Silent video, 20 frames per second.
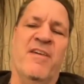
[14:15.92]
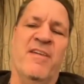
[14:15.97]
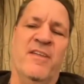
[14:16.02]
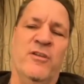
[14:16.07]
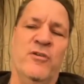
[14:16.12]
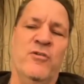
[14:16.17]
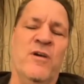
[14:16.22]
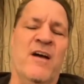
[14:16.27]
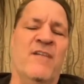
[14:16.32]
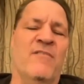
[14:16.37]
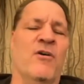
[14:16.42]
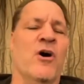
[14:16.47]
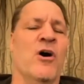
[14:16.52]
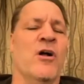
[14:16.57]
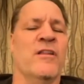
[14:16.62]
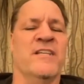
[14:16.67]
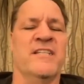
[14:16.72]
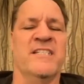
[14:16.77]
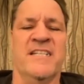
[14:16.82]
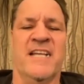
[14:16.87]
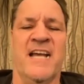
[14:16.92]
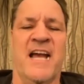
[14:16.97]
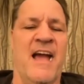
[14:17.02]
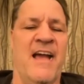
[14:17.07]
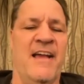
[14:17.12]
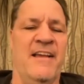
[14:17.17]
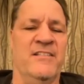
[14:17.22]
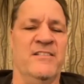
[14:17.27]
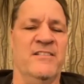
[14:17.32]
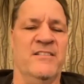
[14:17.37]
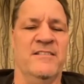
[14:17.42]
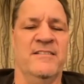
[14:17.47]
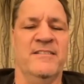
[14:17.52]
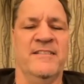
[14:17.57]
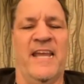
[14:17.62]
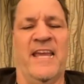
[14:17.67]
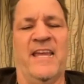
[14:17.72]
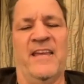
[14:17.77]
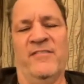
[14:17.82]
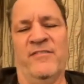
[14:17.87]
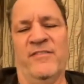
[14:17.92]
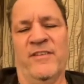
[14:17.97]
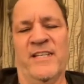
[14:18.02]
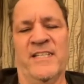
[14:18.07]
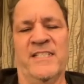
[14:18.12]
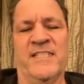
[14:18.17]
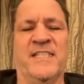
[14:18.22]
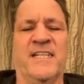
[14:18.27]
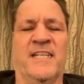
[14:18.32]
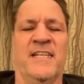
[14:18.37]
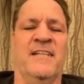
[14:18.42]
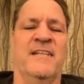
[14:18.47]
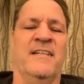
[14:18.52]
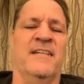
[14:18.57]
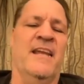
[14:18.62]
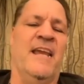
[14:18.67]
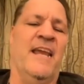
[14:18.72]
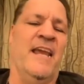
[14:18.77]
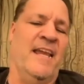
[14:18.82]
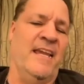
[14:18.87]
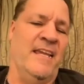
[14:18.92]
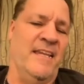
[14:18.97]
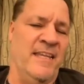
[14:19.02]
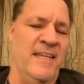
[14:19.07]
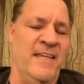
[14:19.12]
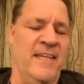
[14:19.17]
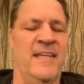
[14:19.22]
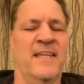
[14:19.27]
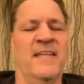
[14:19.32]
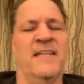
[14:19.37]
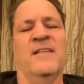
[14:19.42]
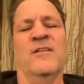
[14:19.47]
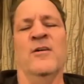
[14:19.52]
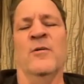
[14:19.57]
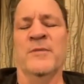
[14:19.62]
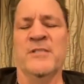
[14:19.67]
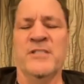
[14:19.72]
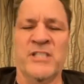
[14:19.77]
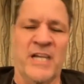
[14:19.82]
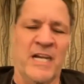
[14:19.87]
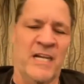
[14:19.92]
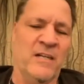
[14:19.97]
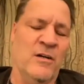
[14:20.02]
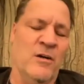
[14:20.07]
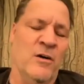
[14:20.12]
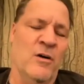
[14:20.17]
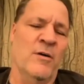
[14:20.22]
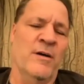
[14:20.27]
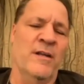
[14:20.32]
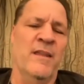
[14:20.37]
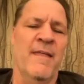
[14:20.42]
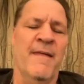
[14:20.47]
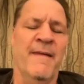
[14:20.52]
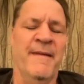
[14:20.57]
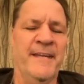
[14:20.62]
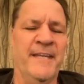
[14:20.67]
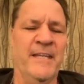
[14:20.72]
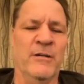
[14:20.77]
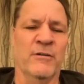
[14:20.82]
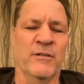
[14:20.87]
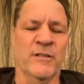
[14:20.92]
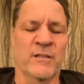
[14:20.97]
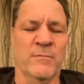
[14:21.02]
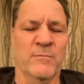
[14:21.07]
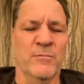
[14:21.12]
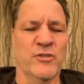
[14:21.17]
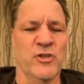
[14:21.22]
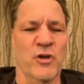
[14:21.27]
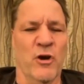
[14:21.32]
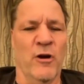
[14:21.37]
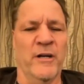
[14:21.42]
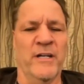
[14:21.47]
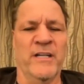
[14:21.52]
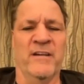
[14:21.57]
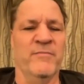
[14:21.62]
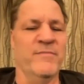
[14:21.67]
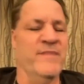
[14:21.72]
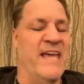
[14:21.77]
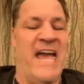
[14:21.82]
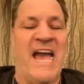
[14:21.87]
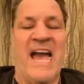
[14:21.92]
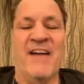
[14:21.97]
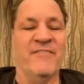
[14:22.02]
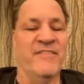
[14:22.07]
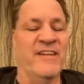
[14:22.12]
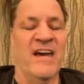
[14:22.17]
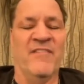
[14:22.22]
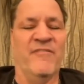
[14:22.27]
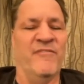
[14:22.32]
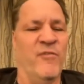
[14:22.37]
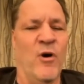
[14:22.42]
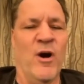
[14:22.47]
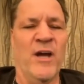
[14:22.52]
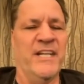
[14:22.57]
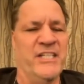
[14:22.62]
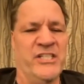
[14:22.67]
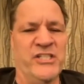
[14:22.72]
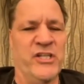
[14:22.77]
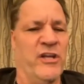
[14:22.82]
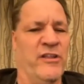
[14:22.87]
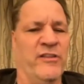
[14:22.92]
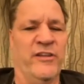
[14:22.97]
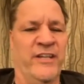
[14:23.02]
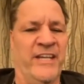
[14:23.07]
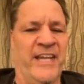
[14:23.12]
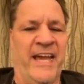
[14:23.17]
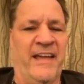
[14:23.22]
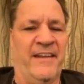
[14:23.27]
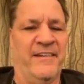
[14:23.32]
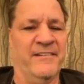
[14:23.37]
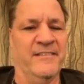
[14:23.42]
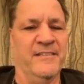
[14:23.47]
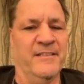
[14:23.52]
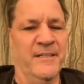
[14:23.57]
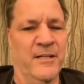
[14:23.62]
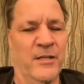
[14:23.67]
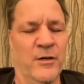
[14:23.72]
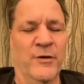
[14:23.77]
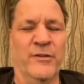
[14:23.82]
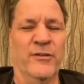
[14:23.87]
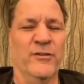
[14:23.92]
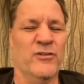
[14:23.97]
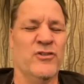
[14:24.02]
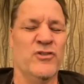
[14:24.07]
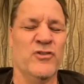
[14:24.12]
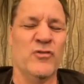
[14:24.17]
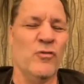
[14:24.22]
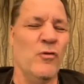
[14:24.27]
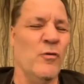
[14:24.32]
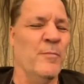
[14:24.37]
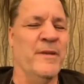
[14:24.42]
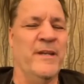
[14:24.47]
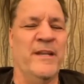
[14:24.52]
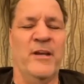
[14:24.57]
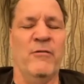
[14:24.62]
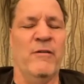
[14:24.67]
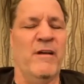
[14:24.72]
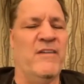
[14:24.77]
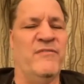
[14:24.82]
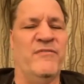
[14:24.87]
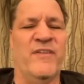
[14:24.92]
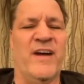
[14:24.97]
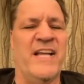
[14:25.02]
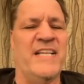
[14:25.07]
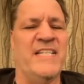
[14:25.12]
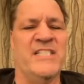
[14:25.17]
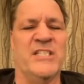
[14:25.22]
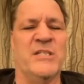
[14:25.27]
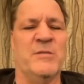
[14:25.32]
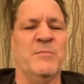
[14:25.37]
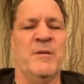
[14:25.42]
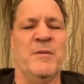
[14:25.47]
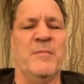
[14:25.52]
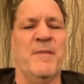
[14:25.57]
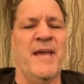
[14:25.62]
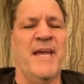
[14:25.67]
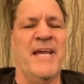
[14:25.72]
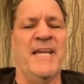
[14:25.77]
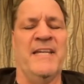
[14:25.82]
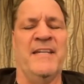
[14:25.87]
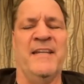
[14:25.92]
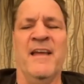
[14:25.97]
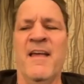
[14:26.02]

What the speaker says: you have all these guys, Davis and Haney and Lomachenko, and the majority of them, they have not fought each other yet. And there's so many great fights to be made.